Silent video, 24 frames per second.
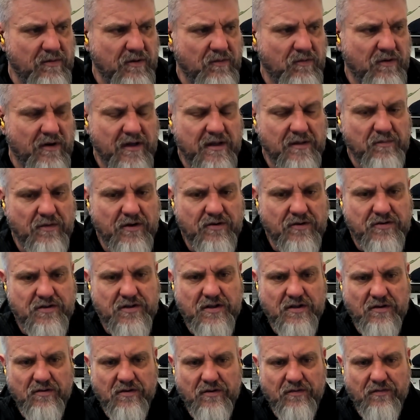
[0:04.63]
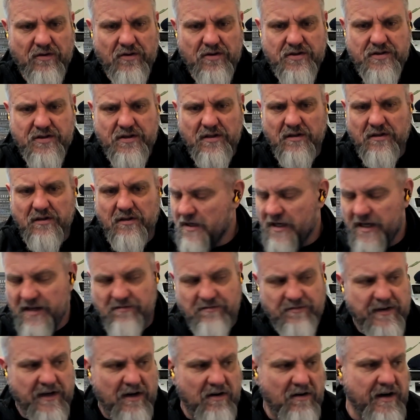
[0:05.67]
one of the most universal
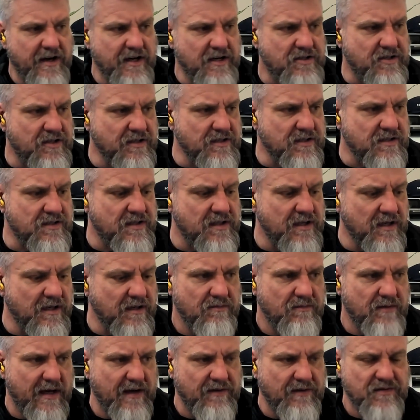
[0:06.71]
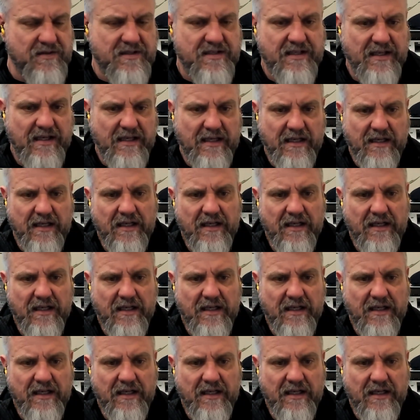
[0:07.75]
configurations that have seen,